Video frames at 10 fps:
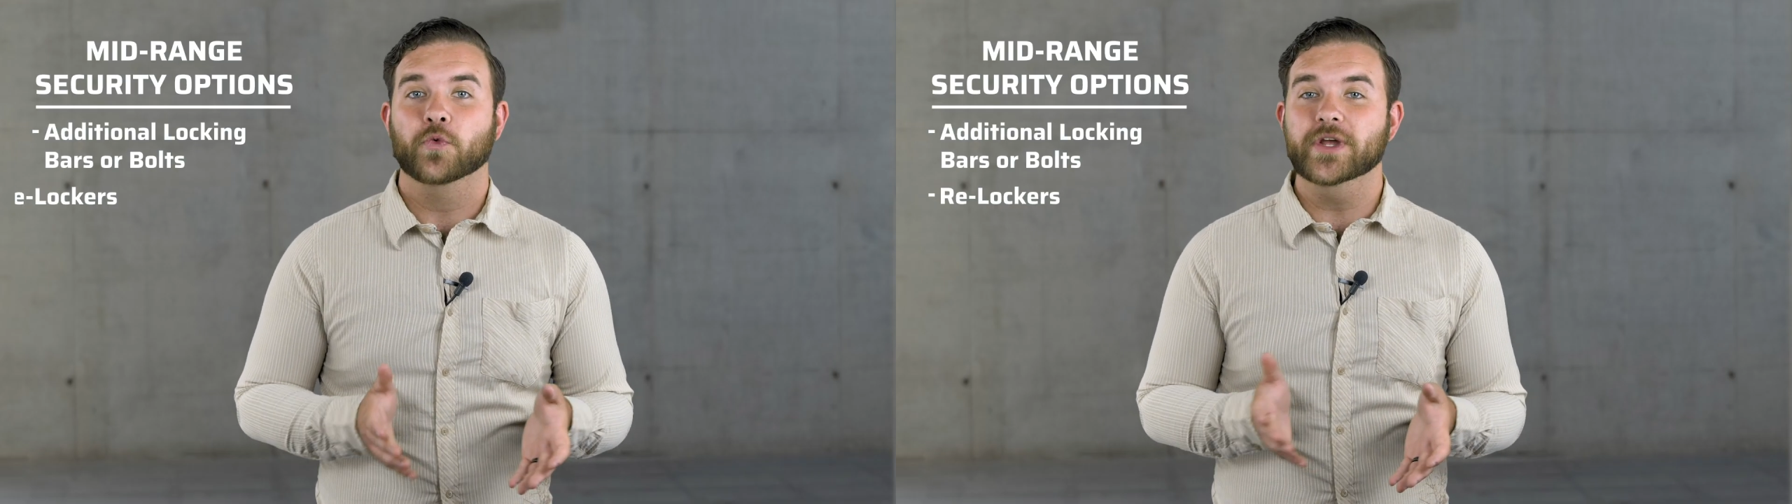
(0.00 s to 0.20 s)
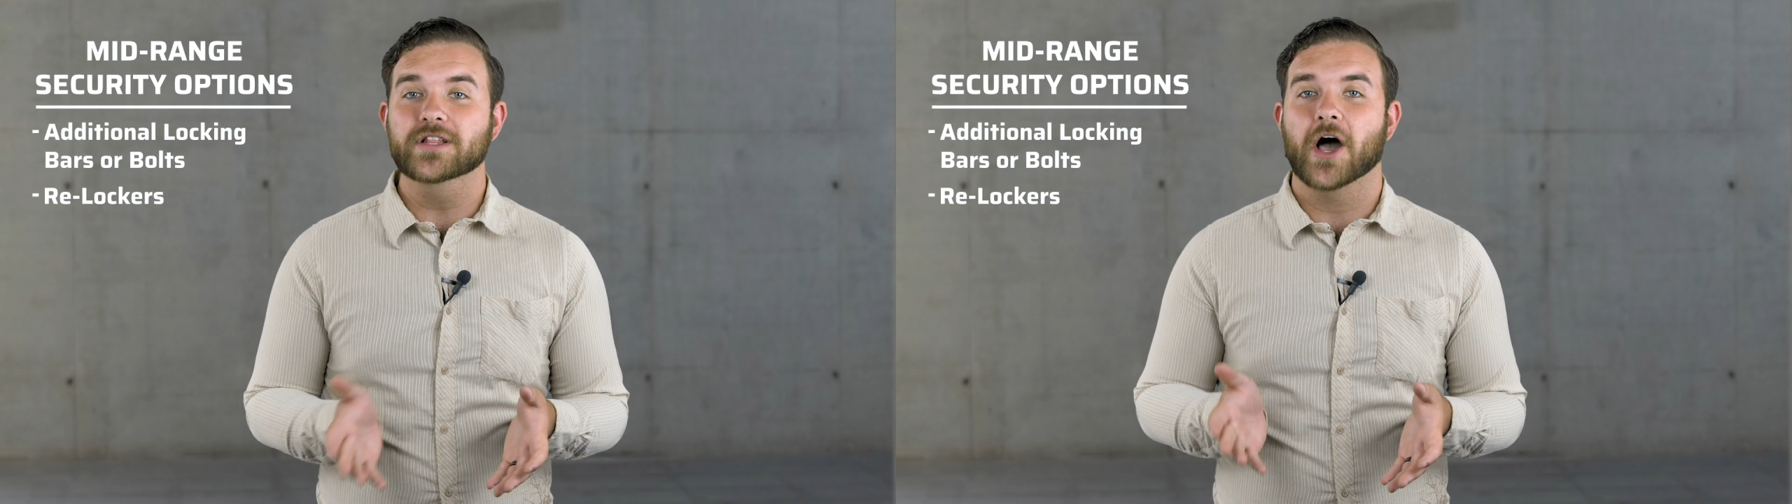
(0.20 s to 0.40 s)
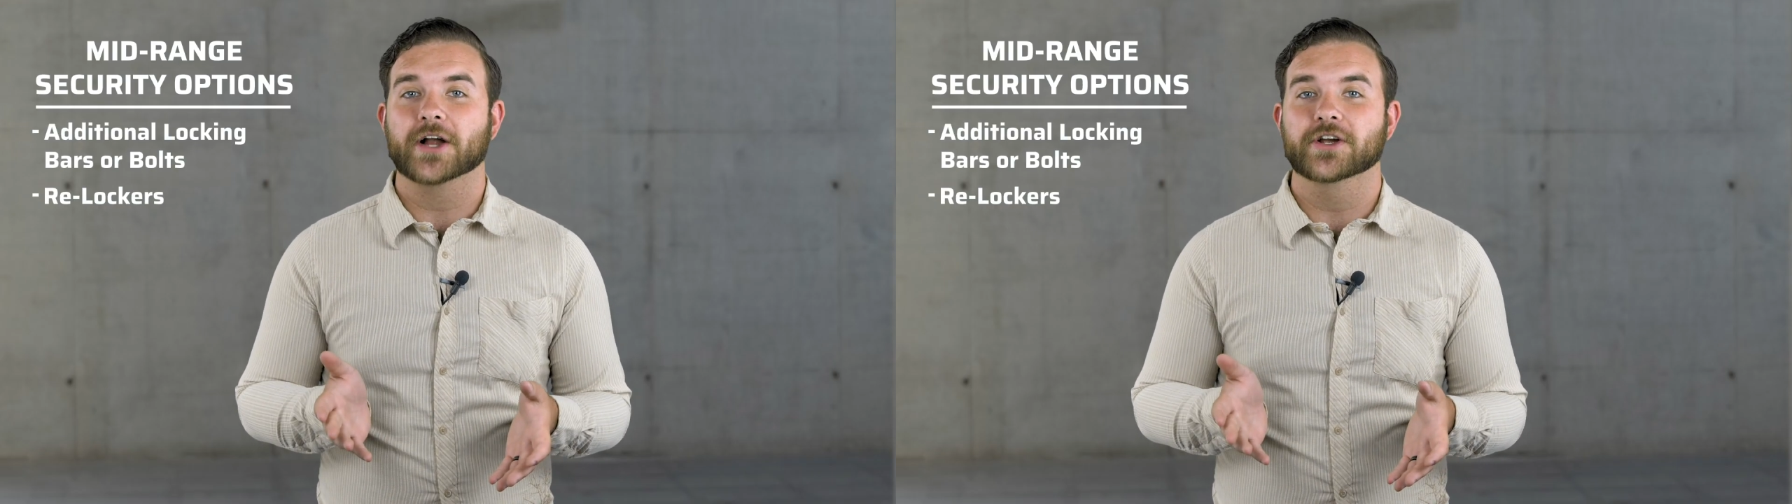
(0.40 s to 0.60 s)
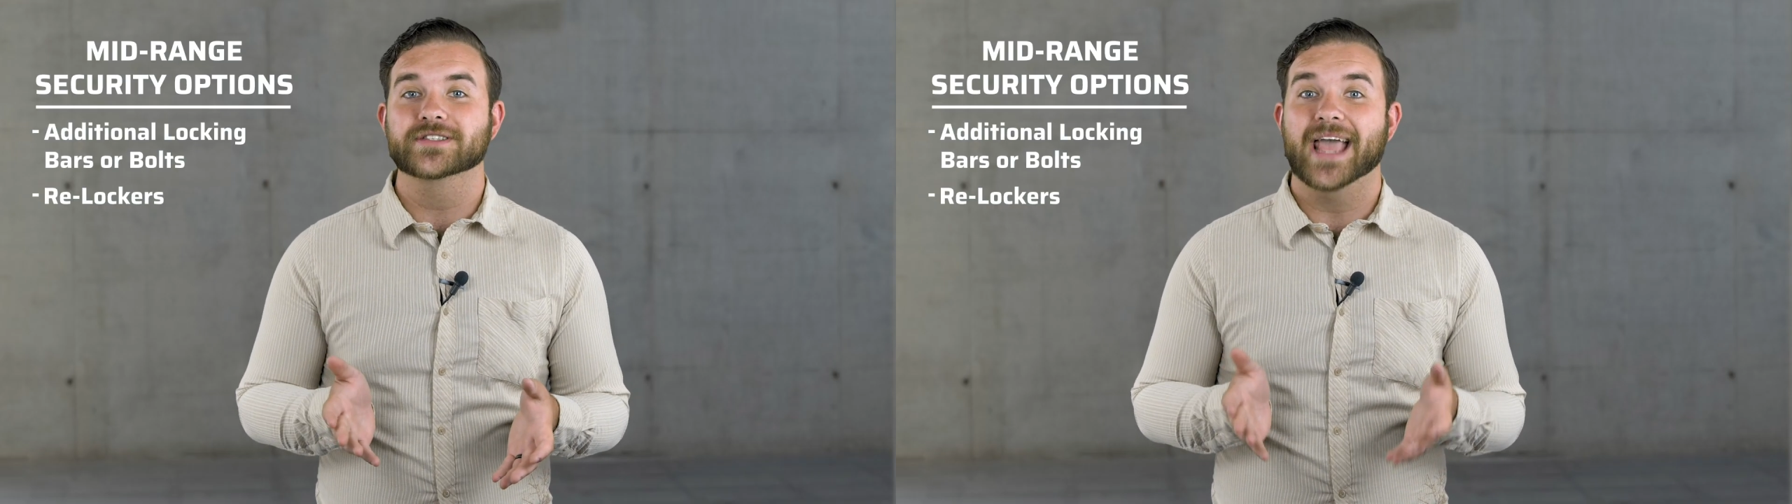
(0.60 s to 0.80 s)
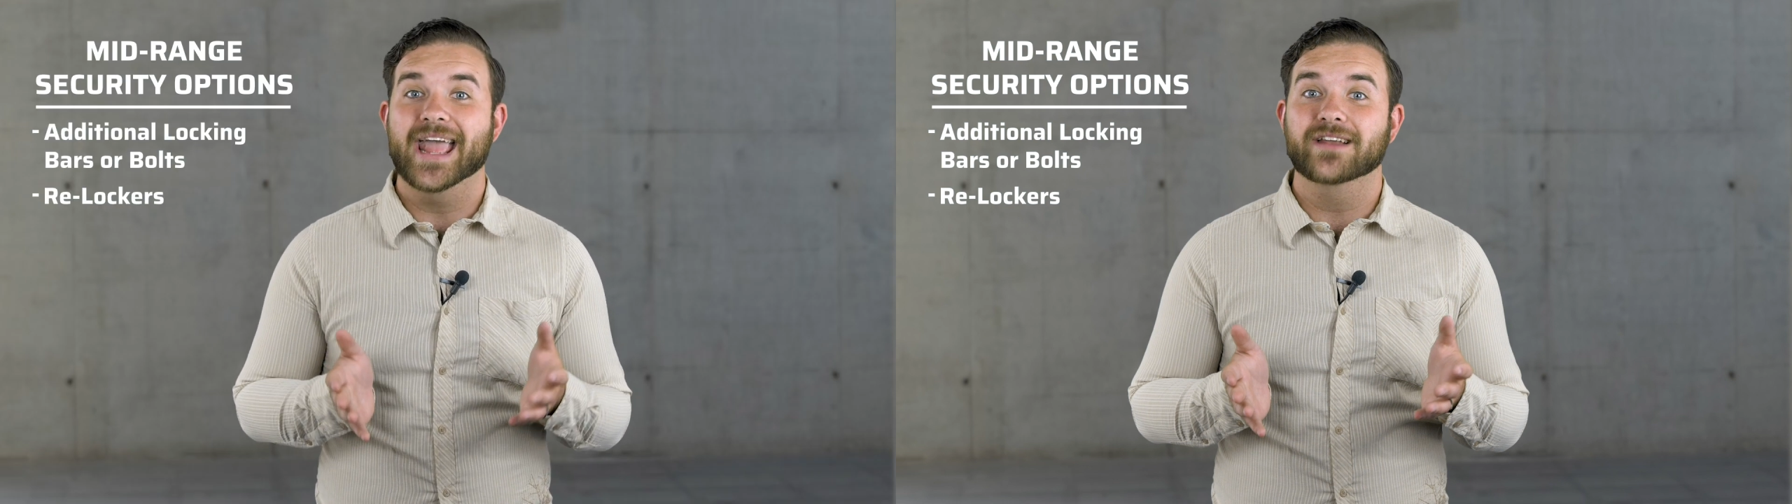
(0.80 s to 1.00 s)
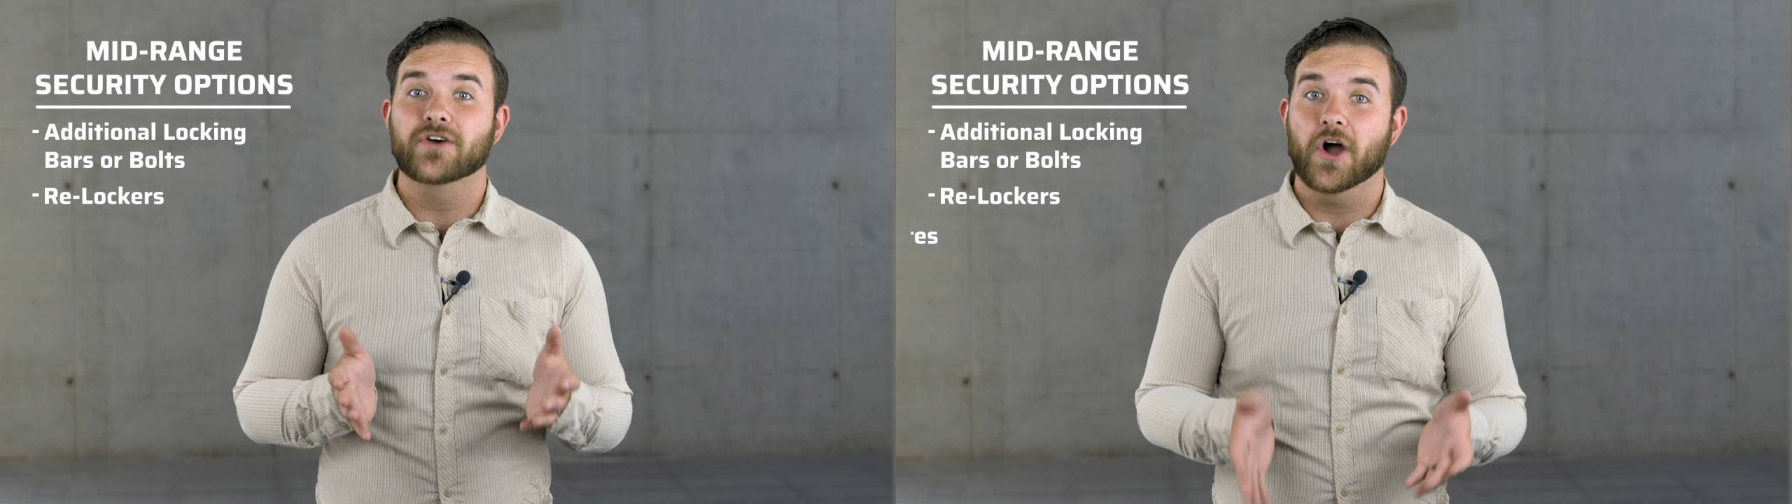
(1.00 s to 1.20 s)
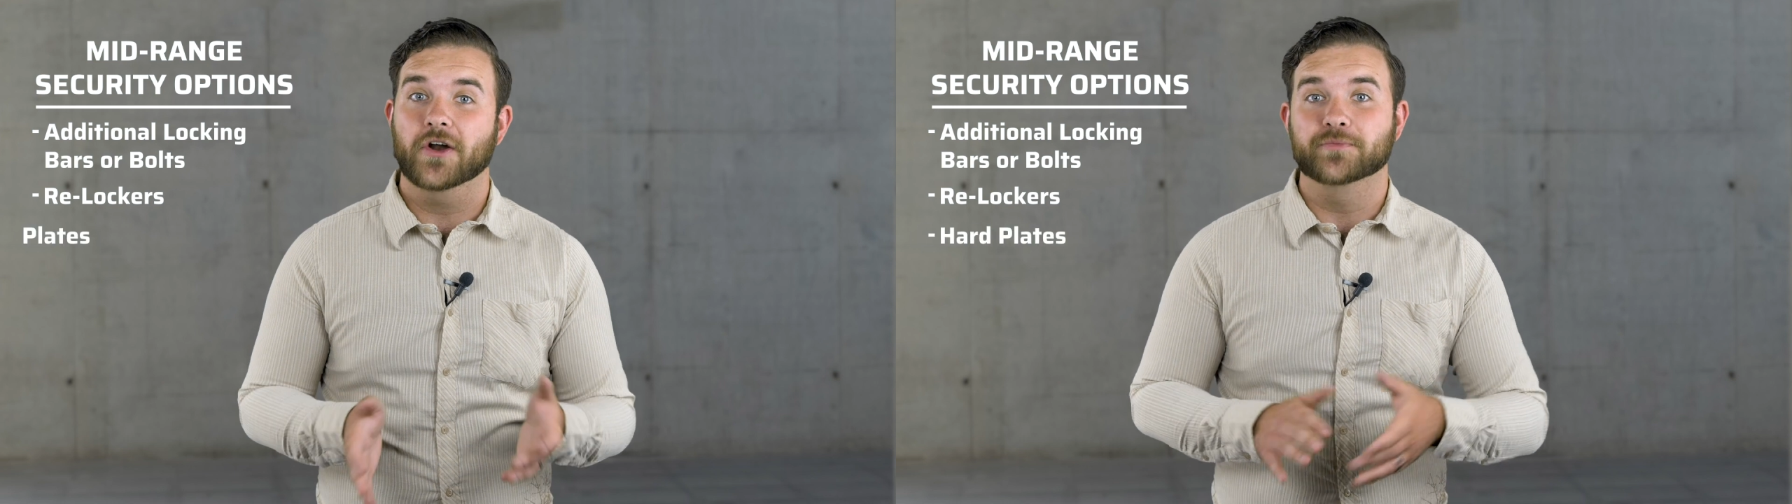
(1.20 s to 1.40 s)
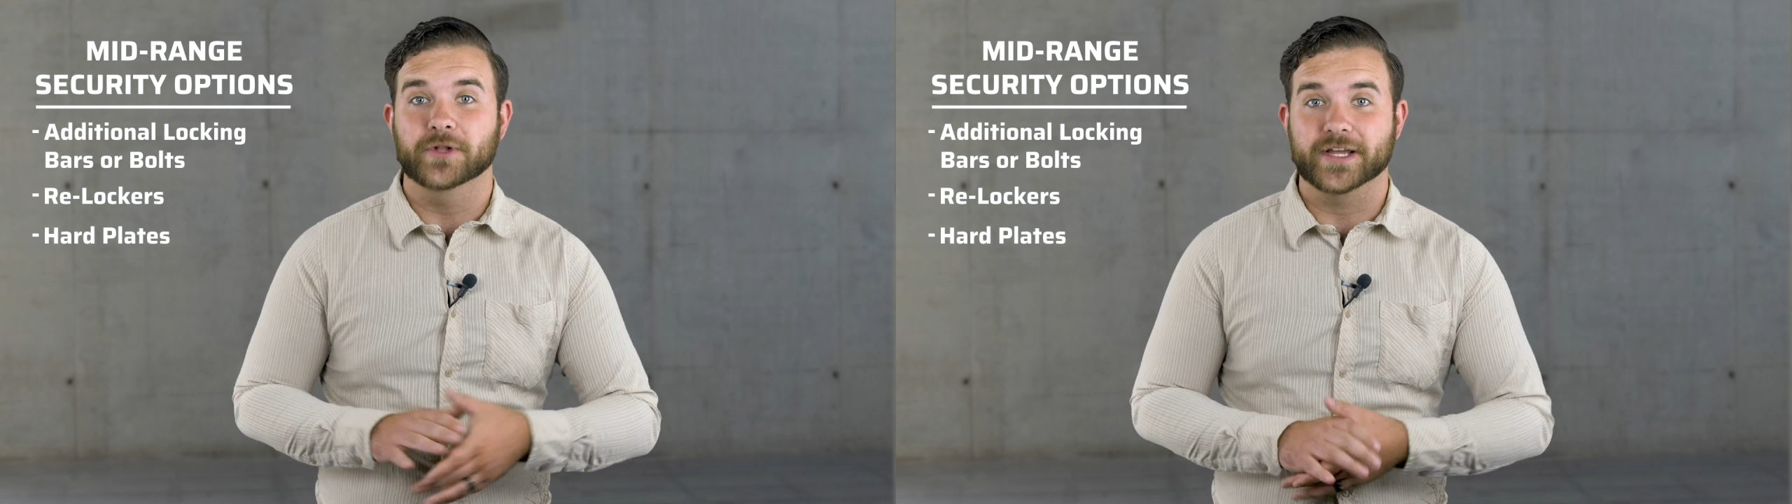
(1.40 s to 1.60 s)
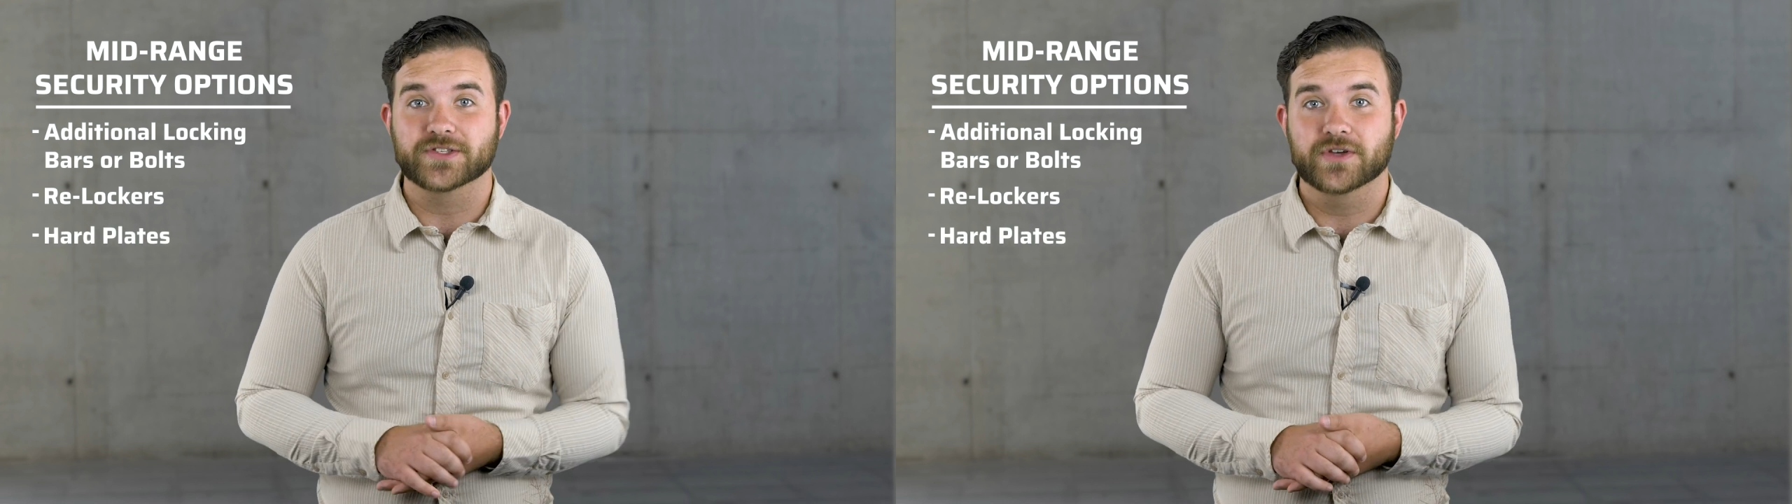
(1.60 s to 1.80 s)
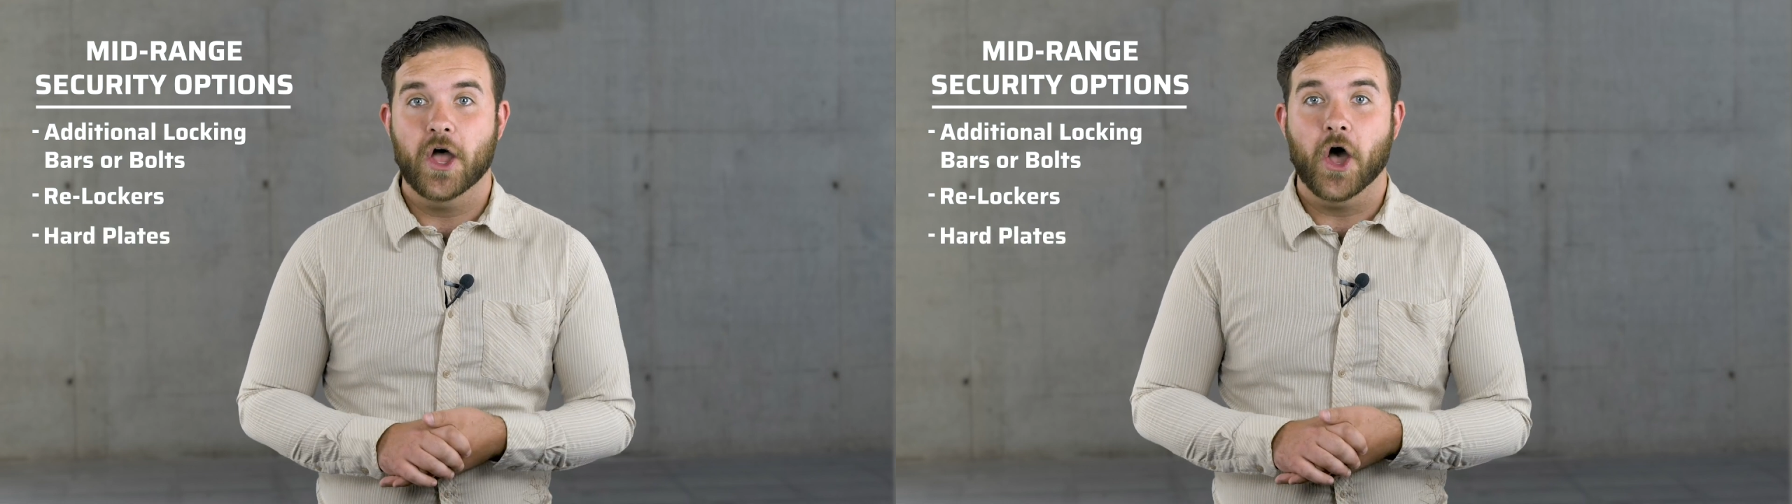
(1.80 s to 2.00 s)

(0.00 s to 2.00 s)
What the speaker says: relockers, and hard plates.